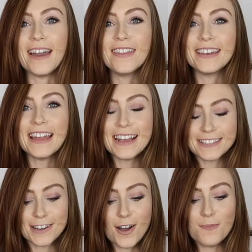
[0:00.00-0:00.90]
and then
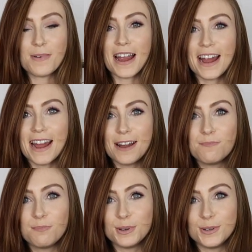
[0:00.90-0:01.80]
next up
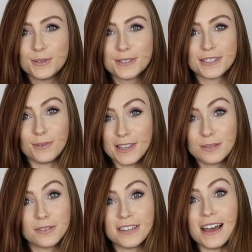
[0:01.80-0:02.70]
are boots.
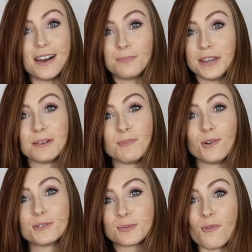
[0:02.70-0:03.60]
This would not be a
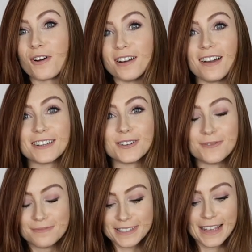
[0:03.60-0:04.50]
most worn
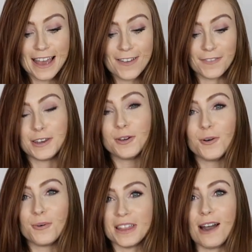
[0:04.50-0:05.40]
items
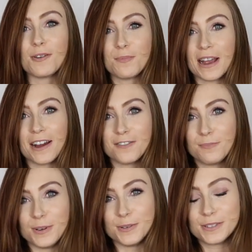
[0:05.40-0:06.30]
video without a pair
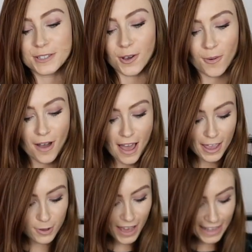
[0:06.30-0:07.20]
of boots. So
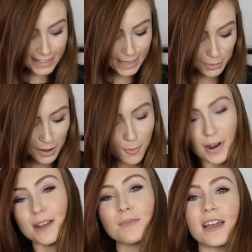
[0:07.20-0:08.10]
you can't see, but I'm
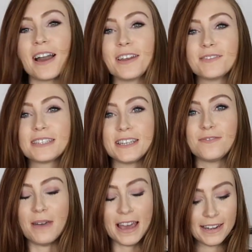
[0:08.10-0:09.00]
wearing my kind of
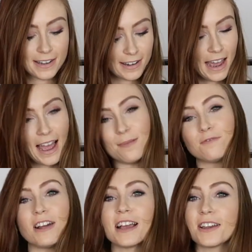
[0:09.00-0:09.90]
Steve
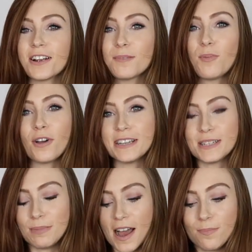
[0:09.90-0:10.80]
Madden regular
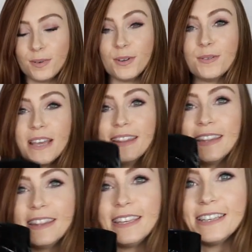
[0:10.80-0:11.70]
pointy black boots, and
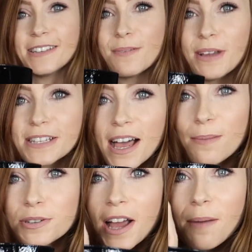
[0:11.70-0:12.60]
then these are my
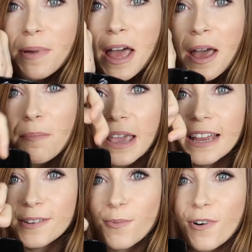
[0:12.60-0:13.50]
Topshop
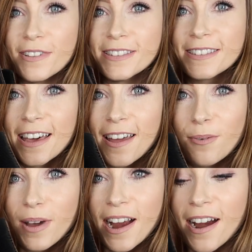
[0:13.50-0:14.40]
patent ones that I
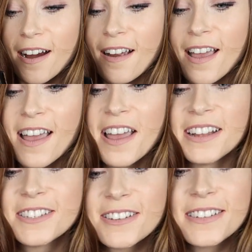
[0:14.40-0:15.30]
wear
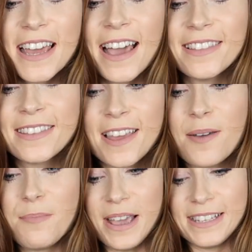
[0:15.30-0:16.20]
to death
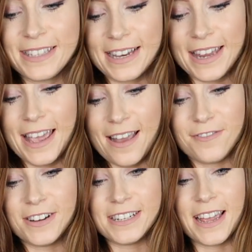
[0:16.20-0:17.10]
basically
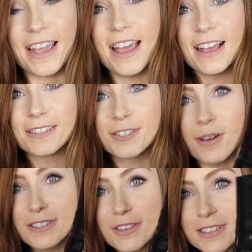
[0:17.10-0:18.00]
every day. So
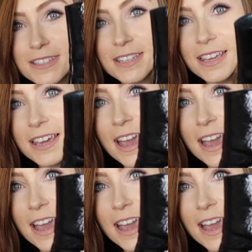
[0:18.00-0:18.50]
as you can see,